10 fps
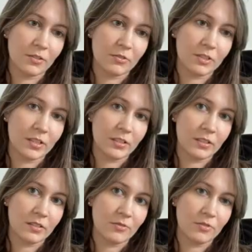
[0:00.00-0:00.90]

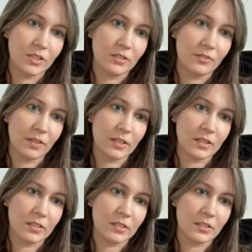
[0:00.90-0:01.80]
loading really
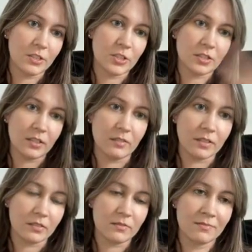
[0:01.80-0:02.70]
fast, they just
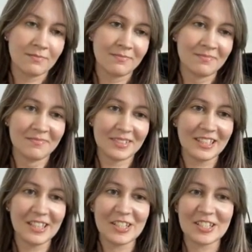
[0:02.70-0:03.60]
leaving.
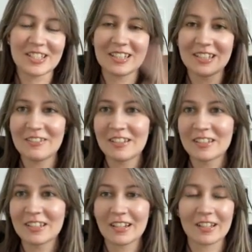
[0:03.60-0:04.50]

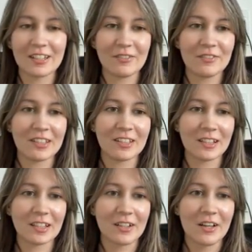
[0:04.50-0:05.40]
They give it
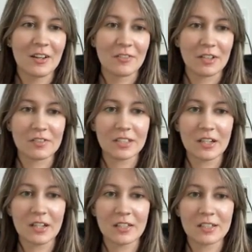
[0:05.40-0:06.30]
like 5
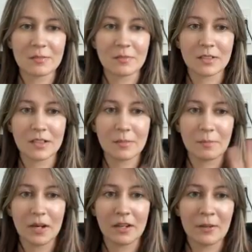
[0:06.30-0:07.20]
seconds and like
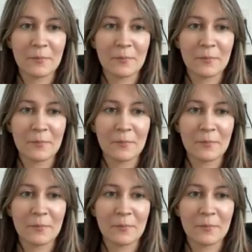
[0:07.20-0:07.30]
bye.